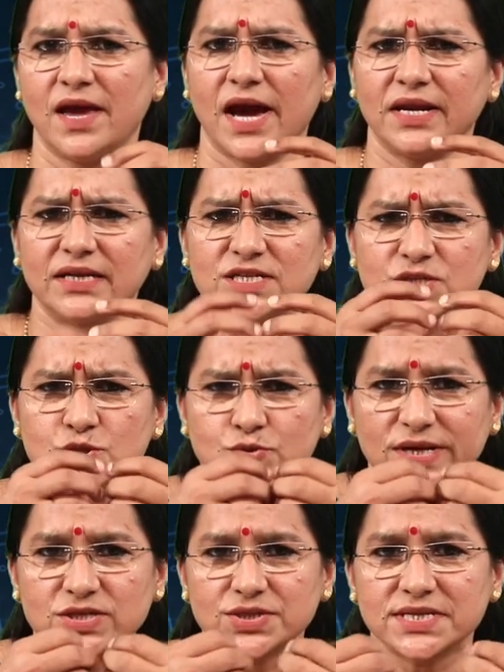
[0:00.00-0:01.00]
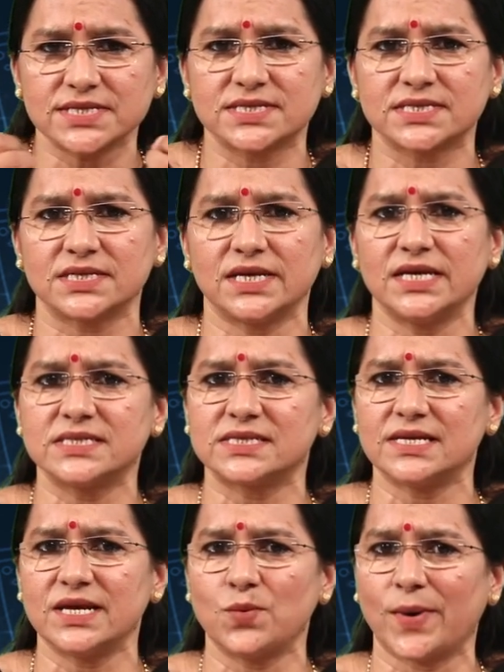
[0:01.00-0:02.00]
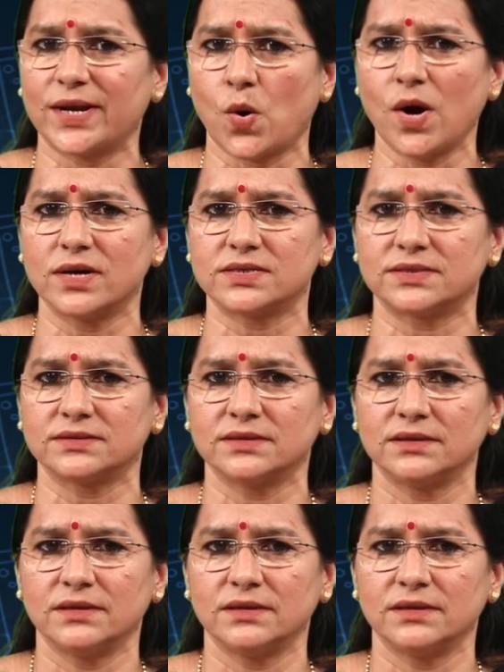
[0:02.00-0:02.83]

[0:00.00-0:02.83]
and it stretches easily when hot.